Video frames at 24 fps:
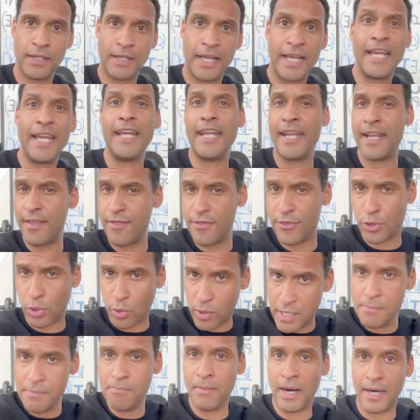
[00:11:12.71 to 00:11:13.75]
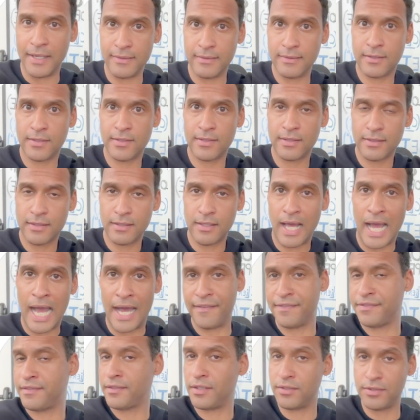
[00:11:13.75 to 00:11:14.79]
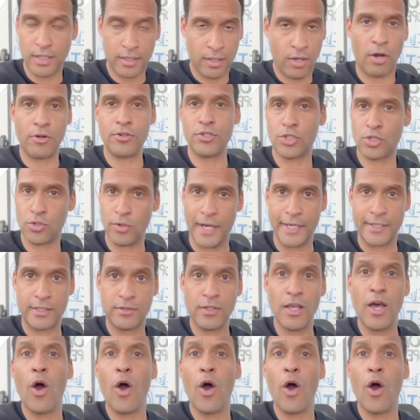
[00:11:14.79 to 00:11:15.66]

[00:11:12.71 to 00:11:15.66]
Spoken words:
in 3 months after the contract?